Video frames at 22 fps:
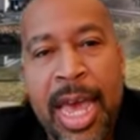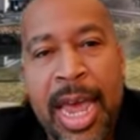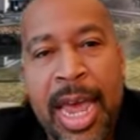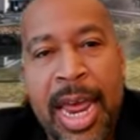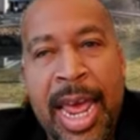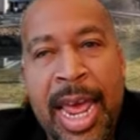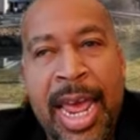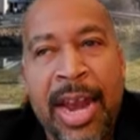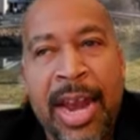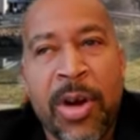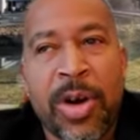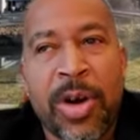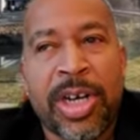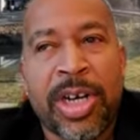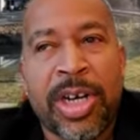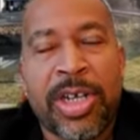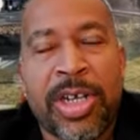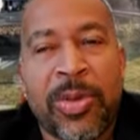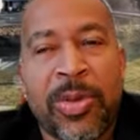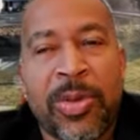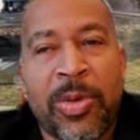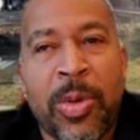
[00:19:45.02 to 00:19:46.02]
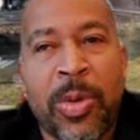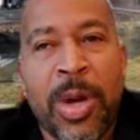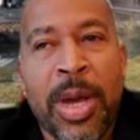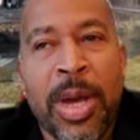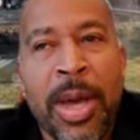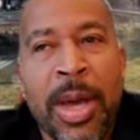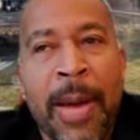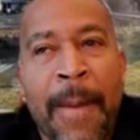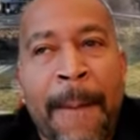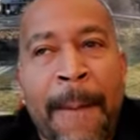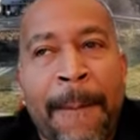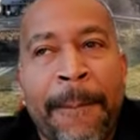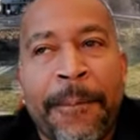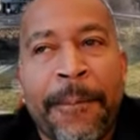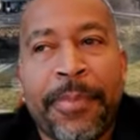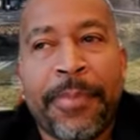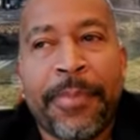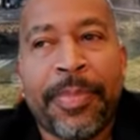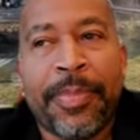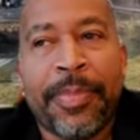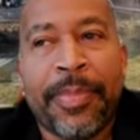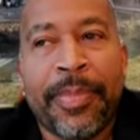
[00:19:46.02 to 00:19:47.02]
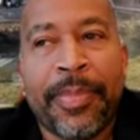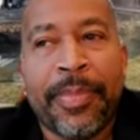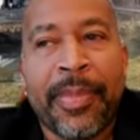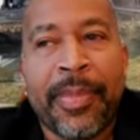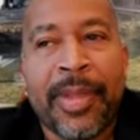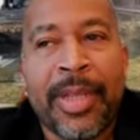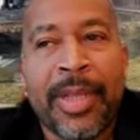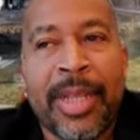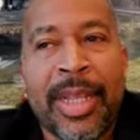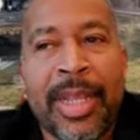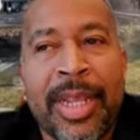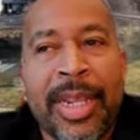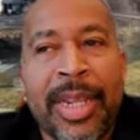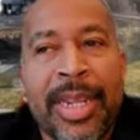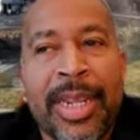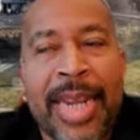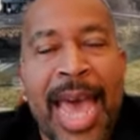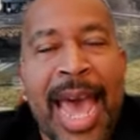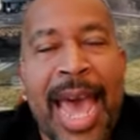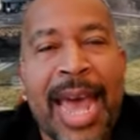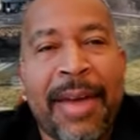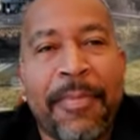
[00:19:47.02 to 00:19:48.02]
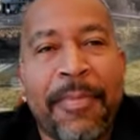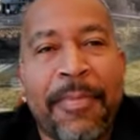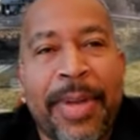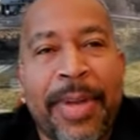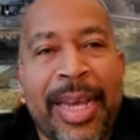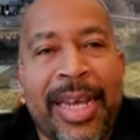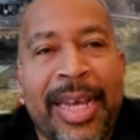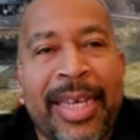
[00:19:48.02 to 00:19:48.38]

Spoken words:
in order to not be,